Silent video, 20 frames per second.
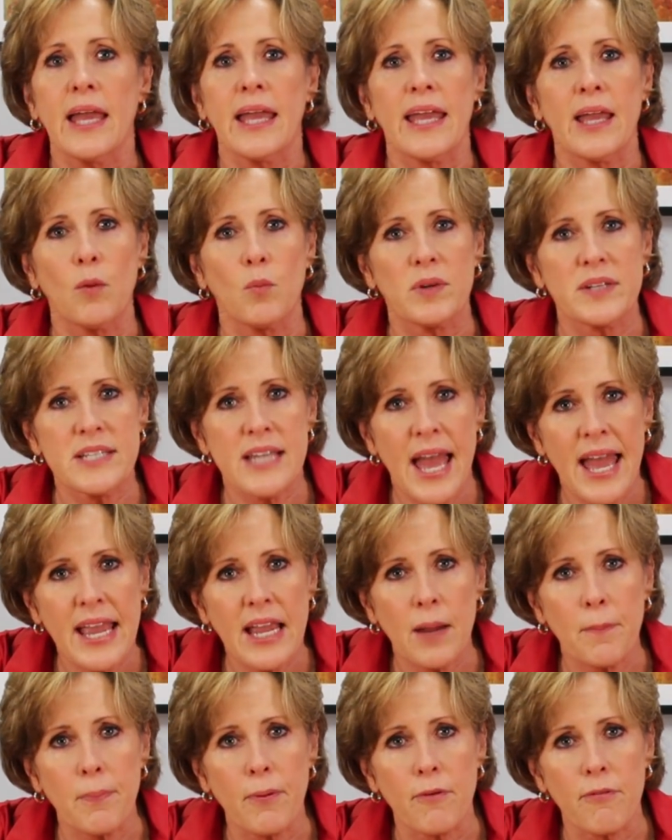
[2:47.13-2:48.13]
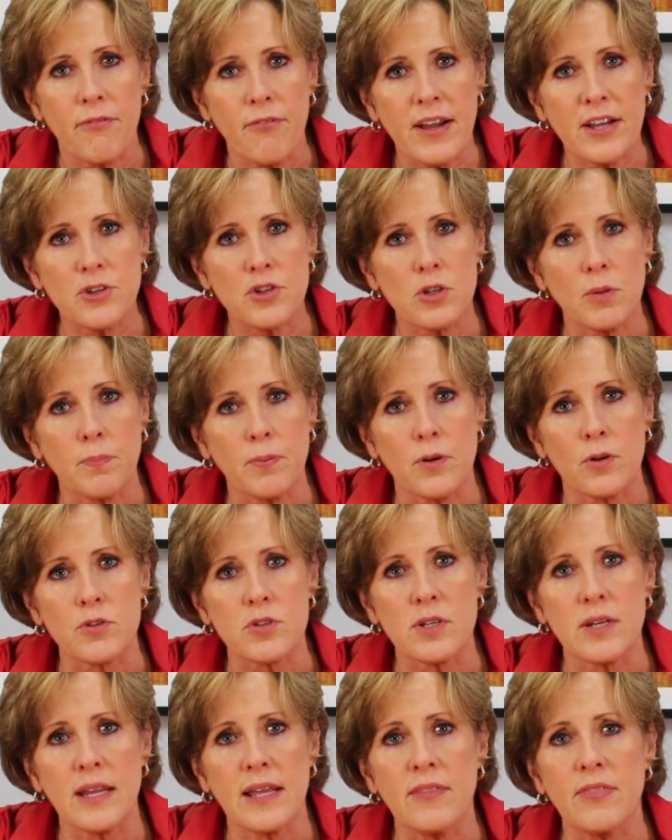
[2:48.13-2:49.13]
It would take a professional
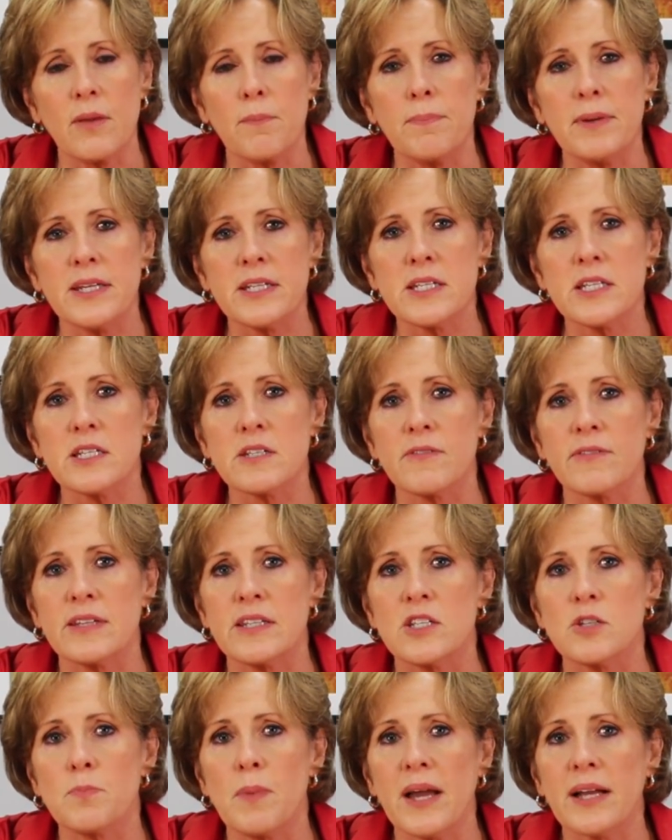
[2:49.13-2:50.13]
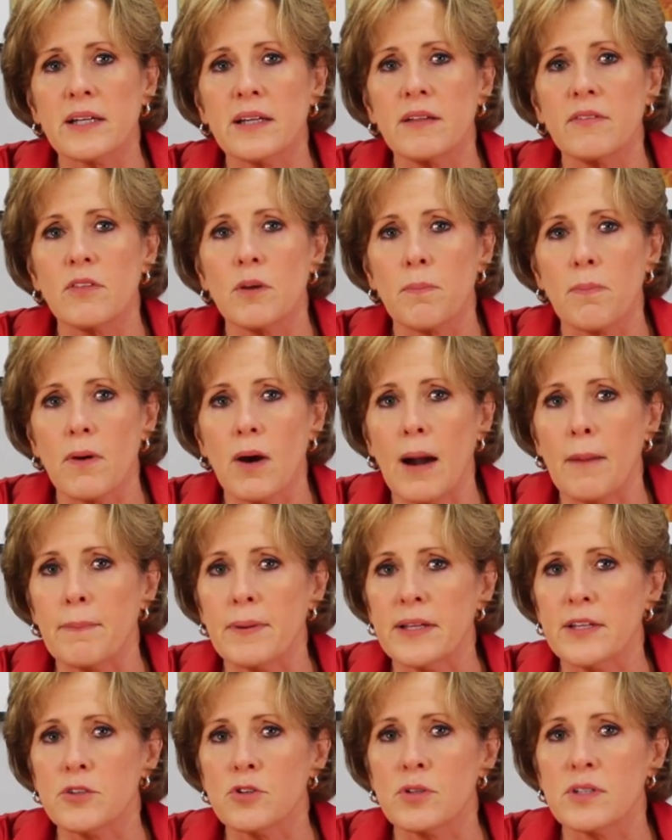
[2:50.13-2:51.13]
person in the business of inspecting the
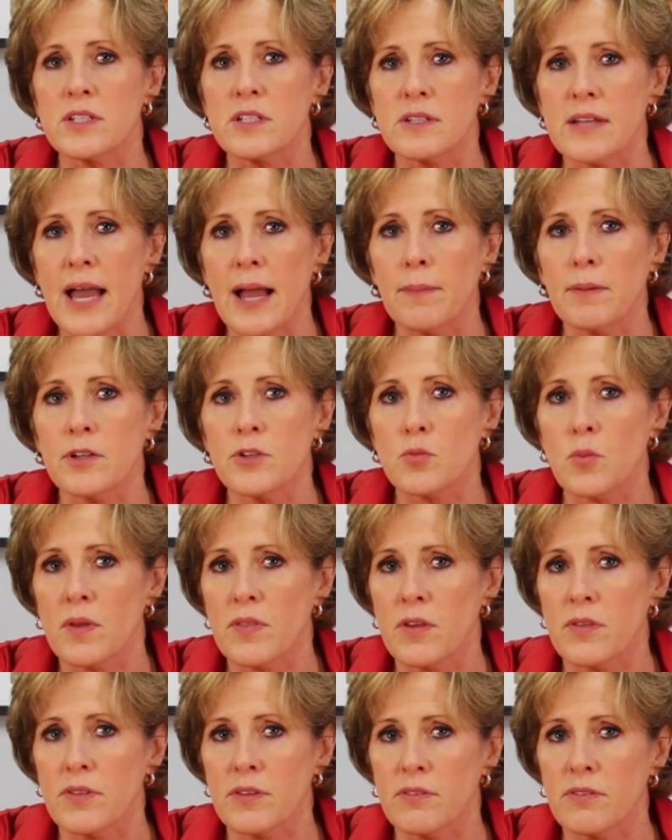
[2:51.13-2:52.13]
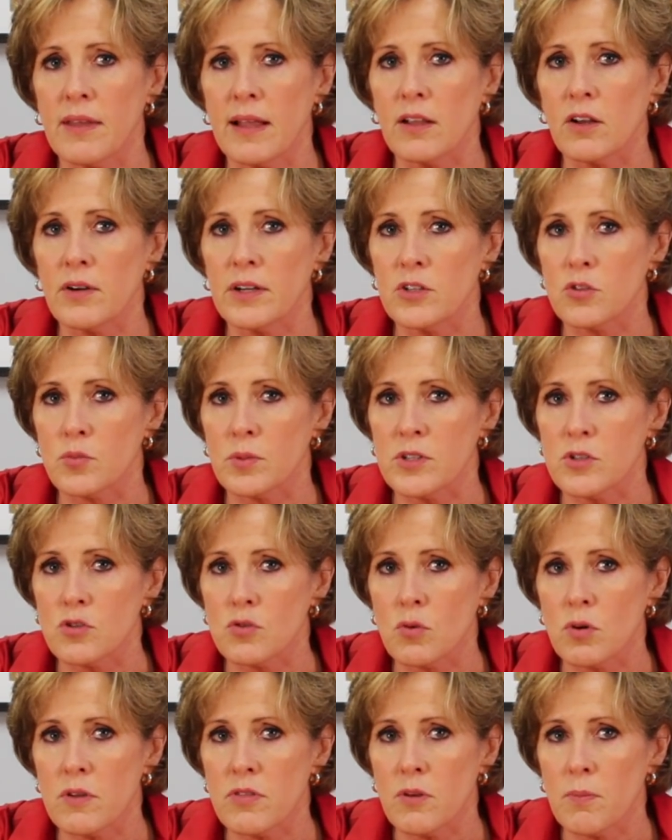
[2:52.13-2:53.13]
property to establish whether the seller has
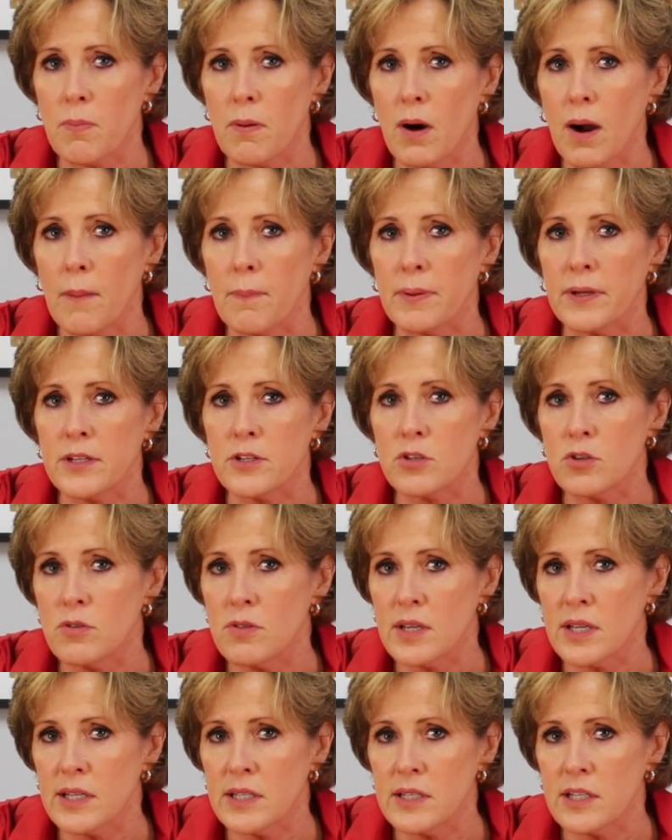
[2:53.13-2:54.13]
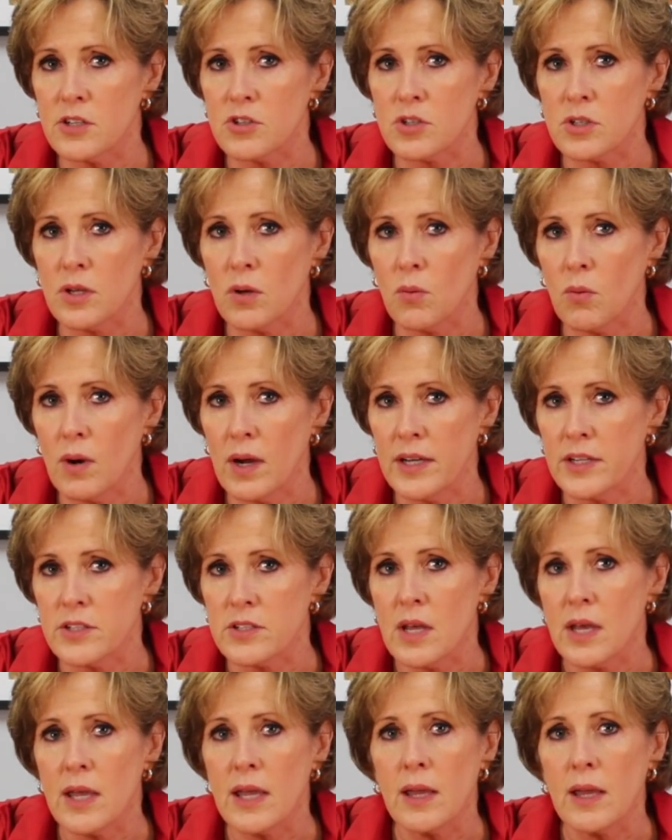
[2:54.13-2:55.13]
restored the property to the condition it
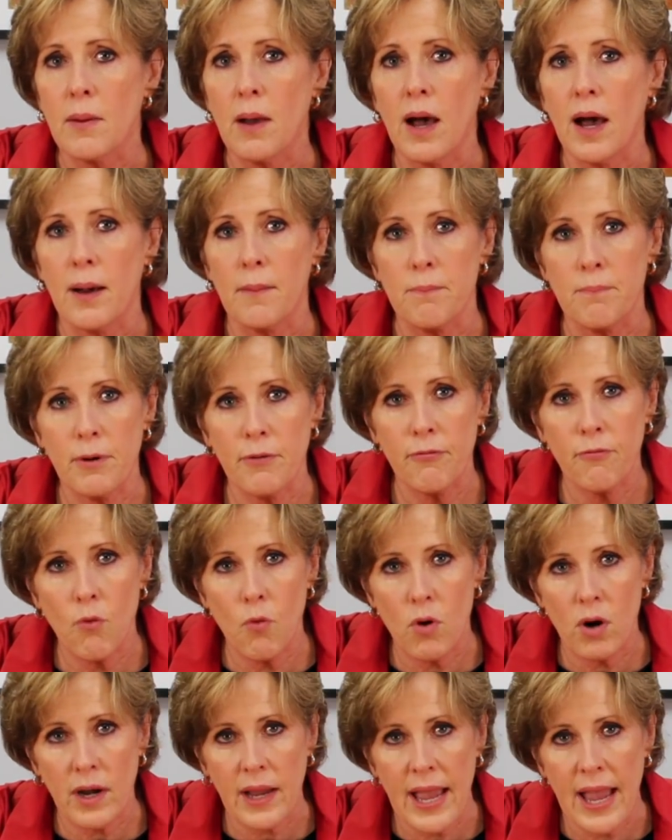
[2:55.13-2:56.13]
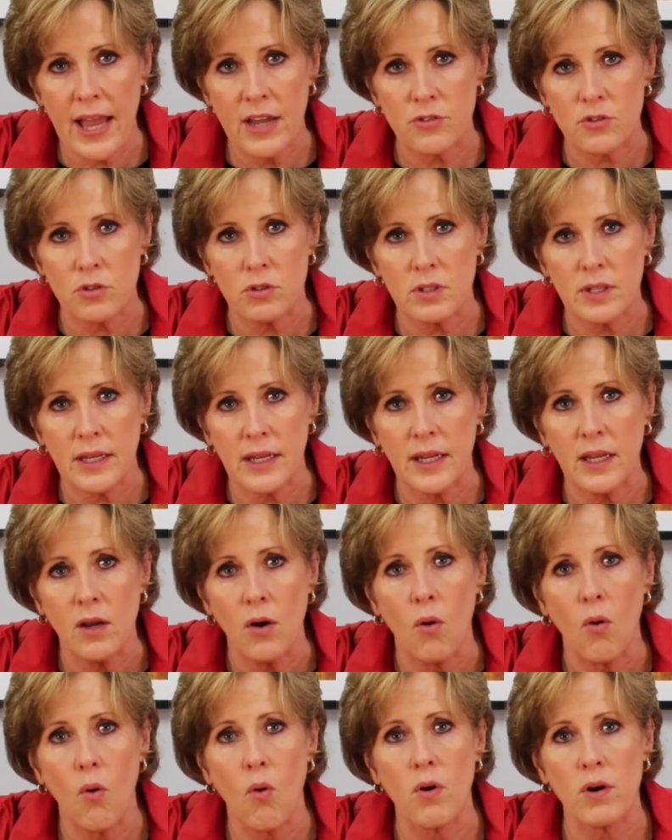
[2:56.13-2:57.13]
was uh, before casualty
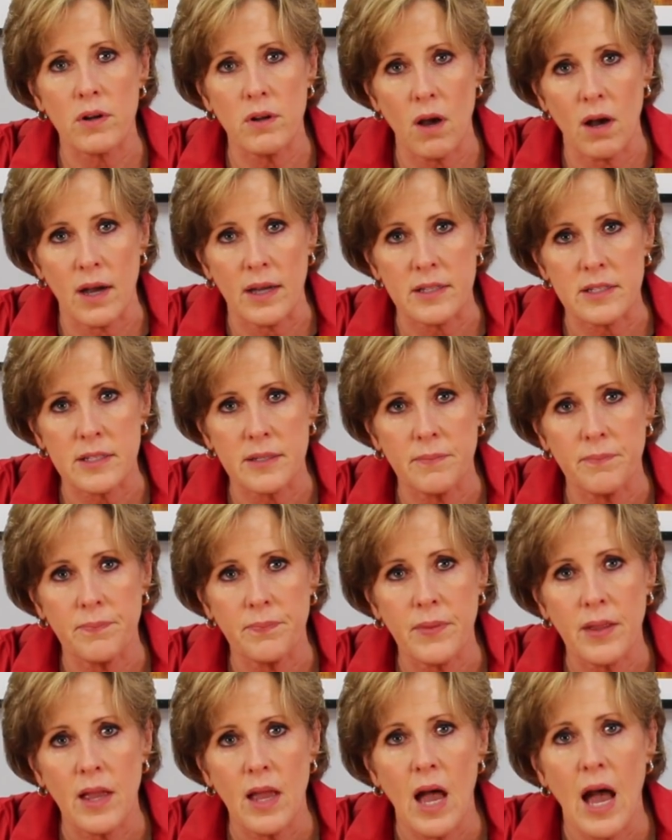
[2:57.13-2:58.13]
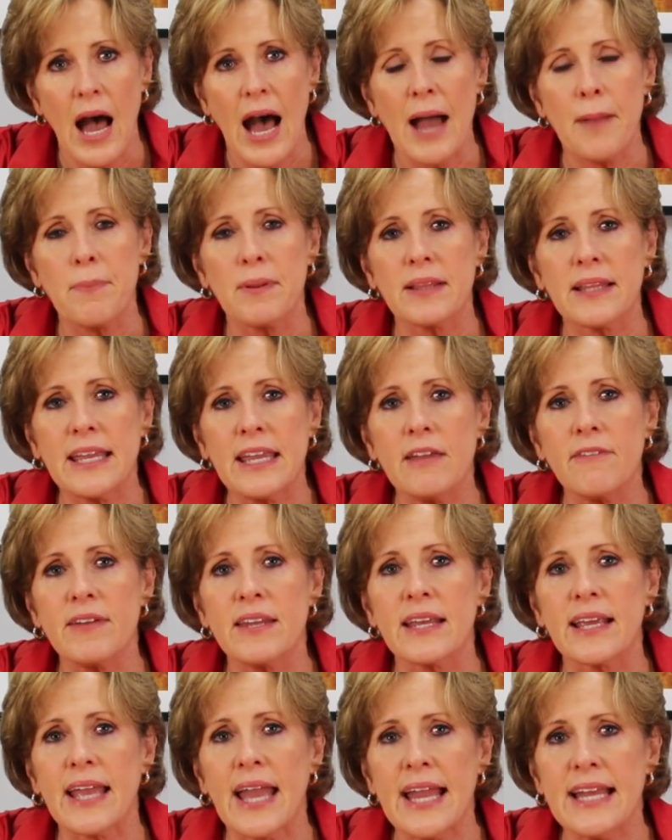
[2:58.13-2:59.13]
or not. I believe
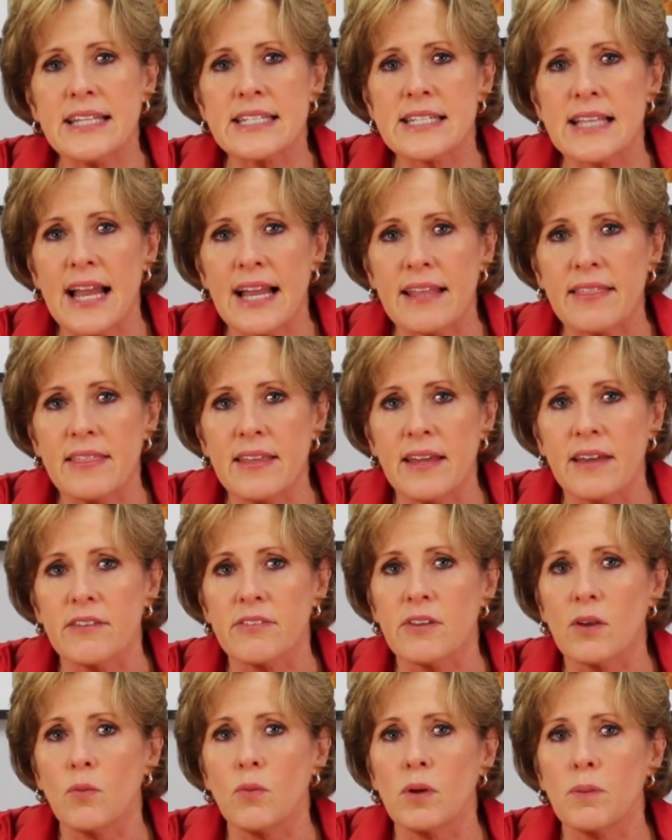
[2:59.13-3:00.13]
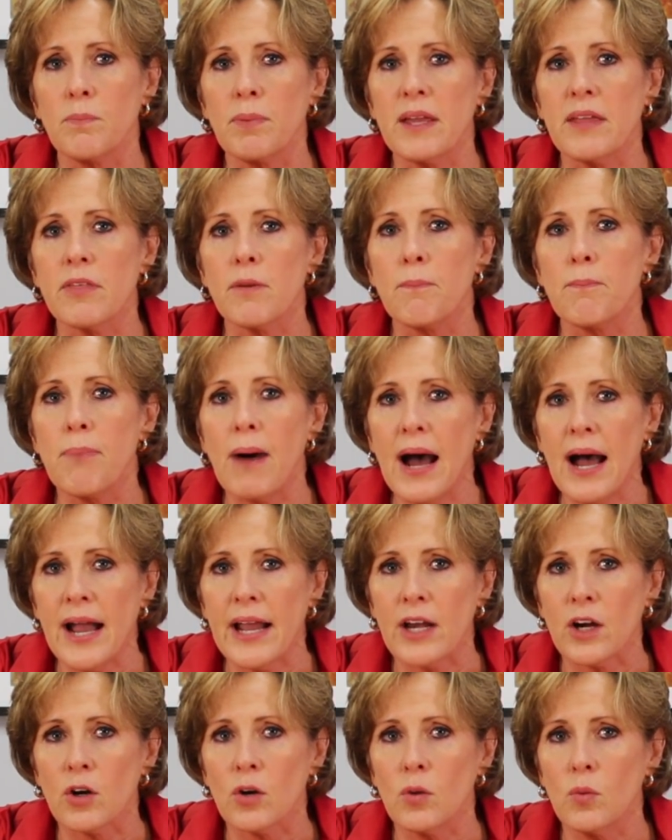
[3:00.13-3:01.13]
in a case like this, it would be the
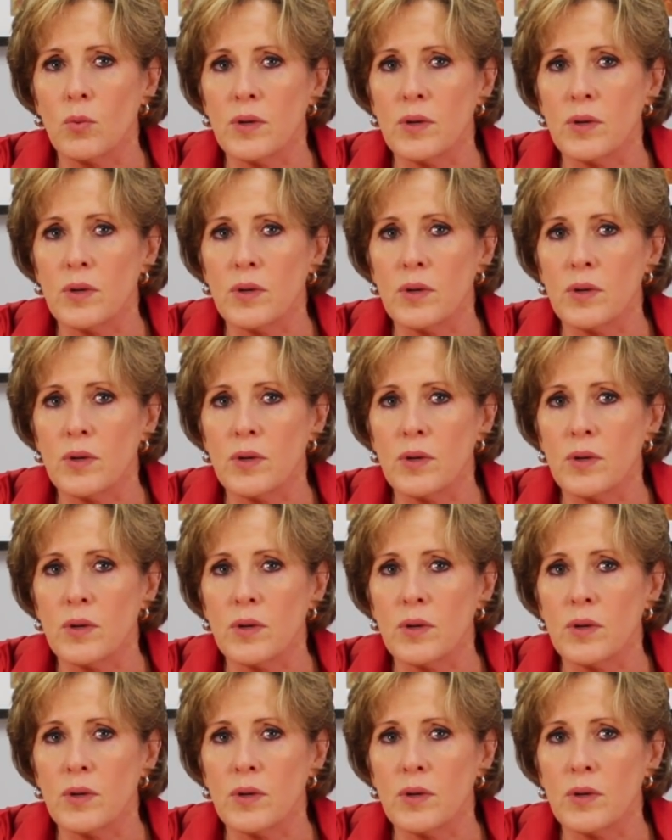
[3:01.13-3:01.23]
buyer who